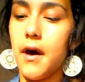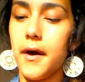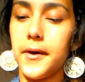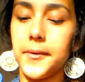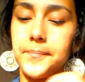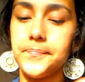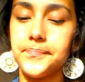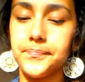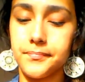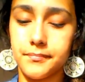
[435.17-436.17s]

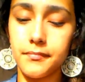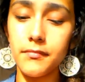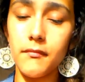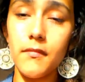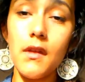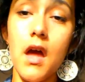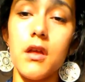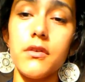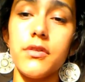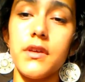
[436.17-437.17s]

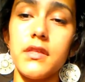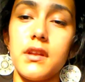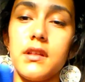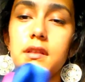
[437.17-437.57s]
Another thing that